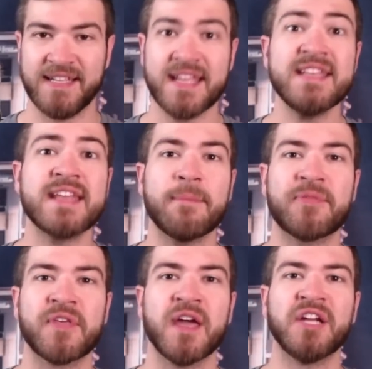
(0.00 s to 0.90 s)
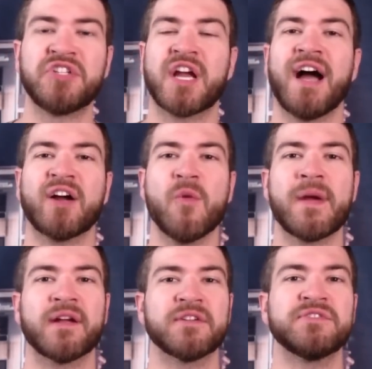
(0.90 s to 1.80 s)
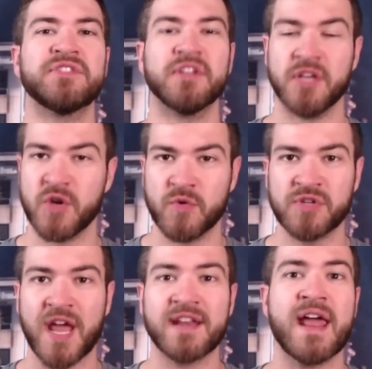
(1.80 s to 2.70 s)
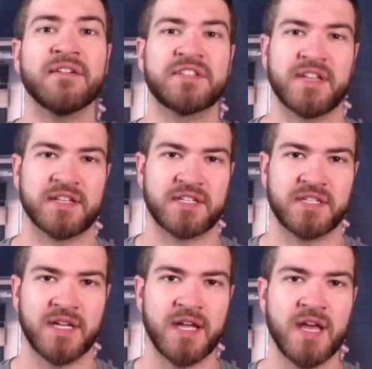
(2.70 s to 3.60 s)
in-depth Chicago Bears news and analysis.